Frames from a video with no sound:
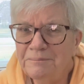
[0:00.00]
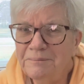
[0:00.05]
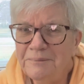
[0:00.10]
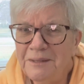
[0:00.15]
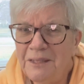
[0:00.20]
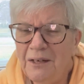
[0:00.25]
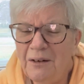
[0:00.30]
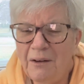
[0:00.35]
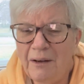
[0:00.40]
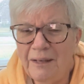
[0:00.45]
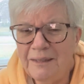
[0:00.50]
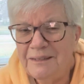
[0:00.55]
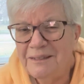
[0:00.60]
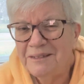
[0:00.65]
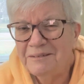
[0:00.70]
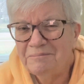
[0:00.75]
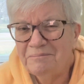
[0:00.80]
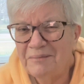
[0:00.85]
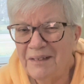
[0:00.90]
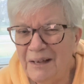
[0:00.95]
you know,
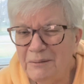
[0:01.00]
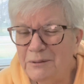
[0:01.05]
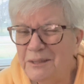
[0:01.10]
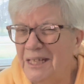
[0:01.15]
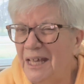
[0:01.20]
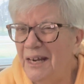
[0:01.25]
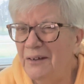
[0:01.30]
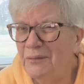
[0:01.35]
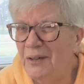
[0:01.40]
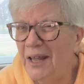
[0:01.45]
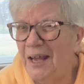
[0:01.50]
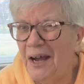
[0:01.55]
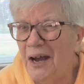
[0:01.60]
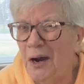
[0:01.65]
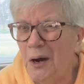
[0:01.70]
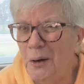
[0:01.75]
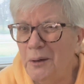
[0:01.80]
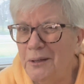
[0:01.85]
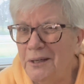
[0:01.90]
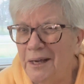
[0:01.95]
it's that was kind of like a
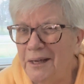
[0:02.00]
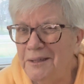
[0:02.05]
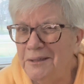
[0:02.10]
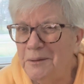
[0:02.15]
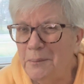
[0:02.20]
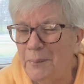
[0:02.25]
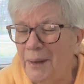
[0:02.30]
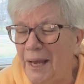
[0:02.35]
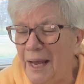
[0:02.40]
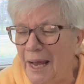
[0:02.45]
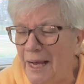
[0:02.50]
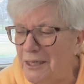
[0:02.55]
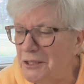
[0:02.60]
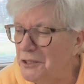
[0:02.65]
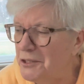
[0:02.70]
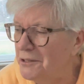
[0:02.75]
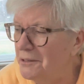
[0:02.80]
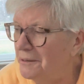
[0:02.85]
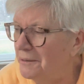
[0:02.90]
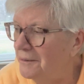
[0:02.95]
hard tight to
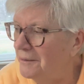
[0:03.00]
match